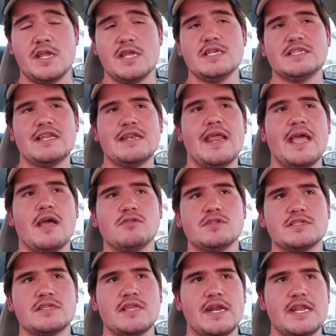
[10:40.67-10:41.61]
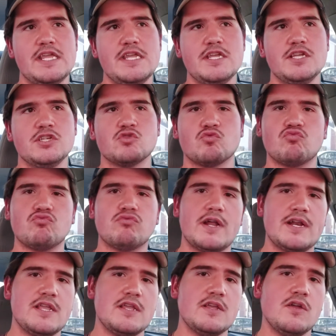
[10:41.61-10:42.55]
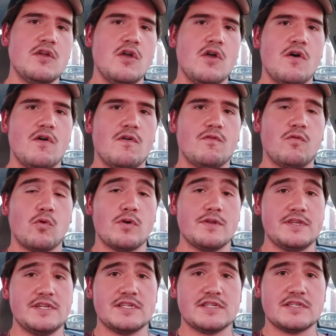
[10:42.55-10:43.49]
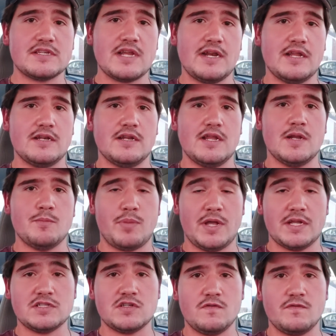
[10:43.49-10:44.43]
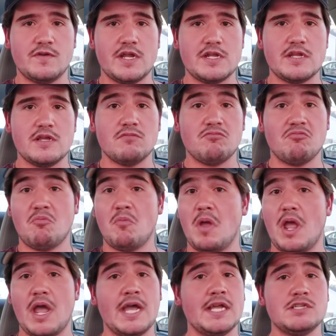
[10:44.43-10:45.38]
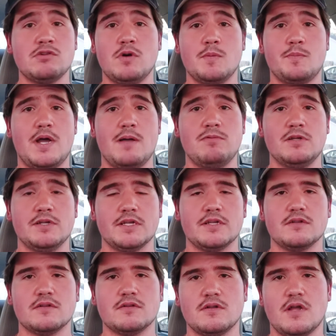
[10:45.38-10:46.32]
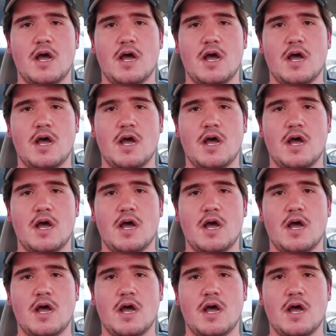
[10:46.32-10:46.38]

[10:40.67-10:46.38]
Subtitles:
He's announced that he is running for the Senate in Pennsylvania as a Republican.